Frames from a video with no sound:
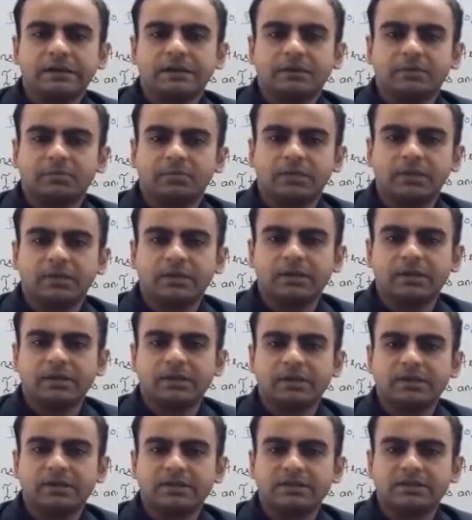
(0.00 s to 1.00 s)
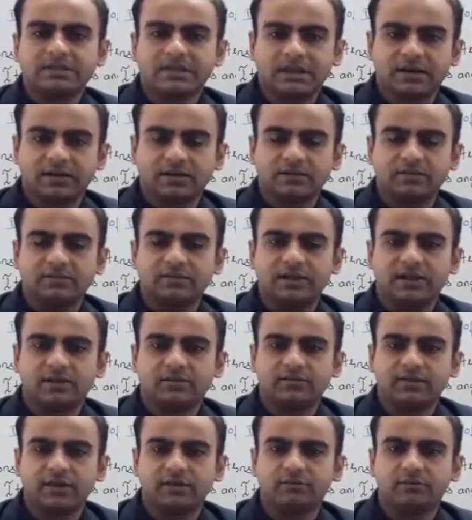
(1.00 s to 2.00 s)
be jealous, that
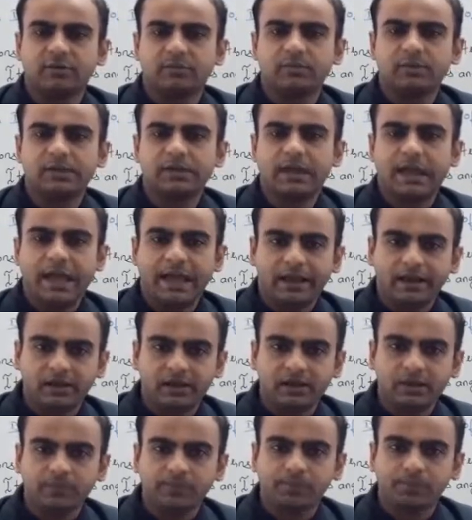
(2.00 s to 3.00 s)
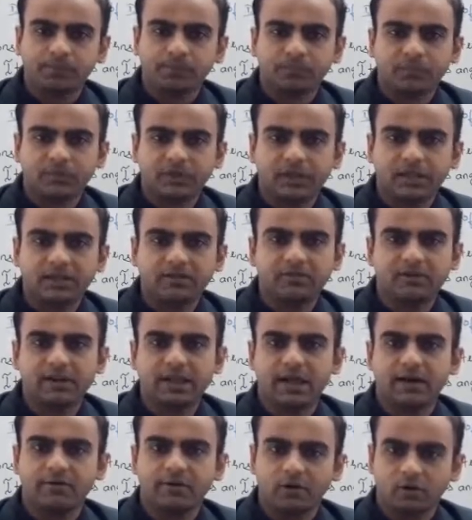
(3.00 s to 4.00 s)
friend will be angry, he will
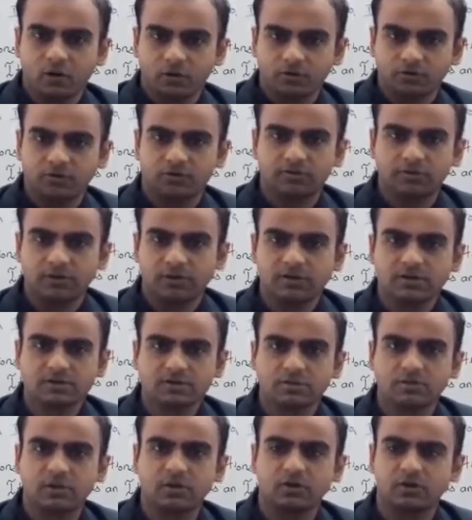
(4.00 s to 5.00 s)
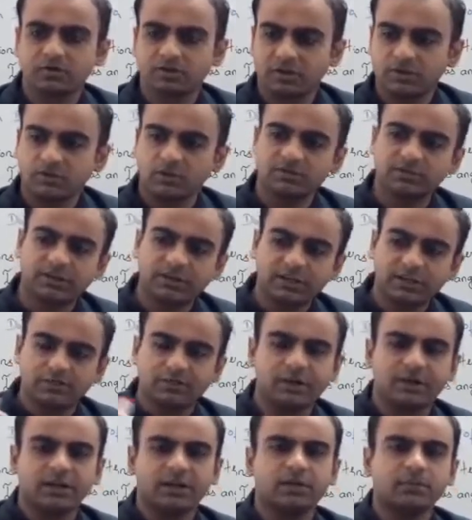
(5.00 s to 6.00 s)
have a loss of trust because he was
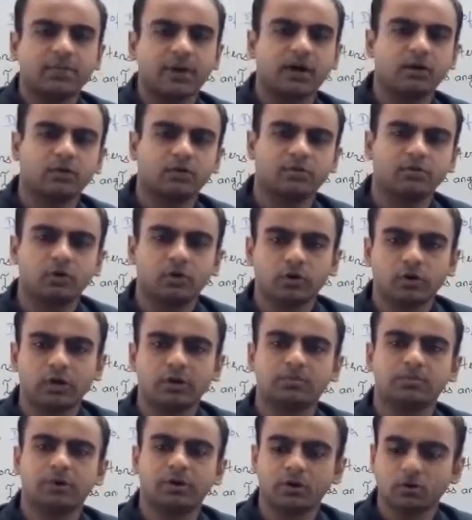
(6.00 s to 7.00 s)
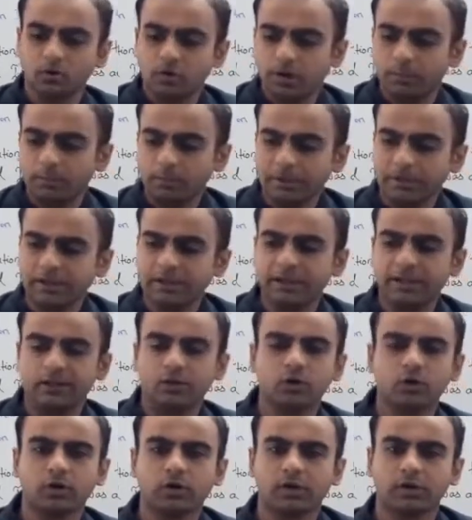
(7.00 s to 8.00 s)
ultimately a part of your team, but you completely
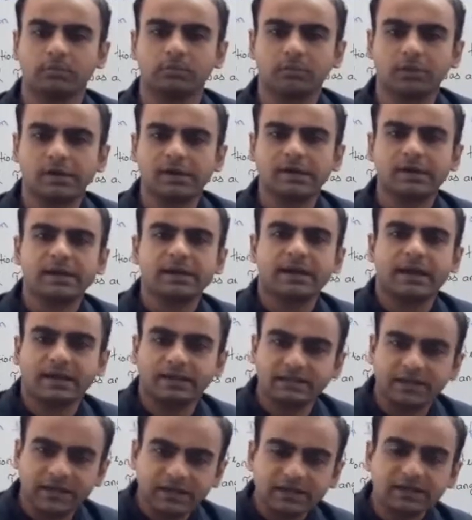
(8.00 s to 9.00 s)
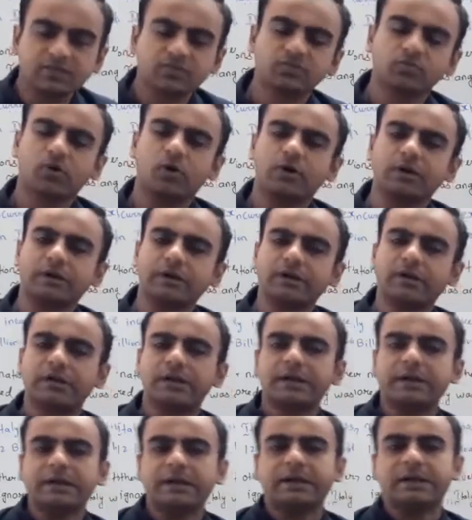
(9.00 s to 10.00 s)
ignore him. And that is what
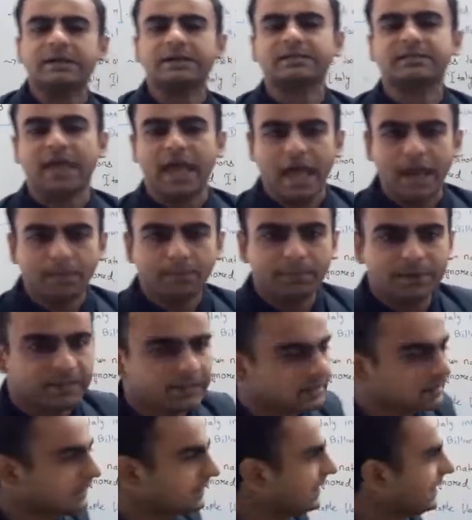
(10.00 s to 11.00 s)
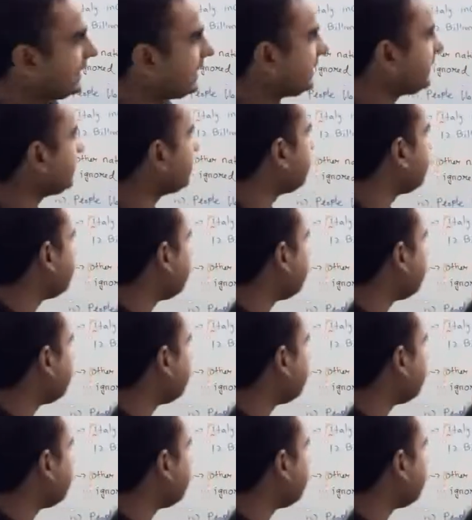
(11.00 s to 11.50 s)
is happening in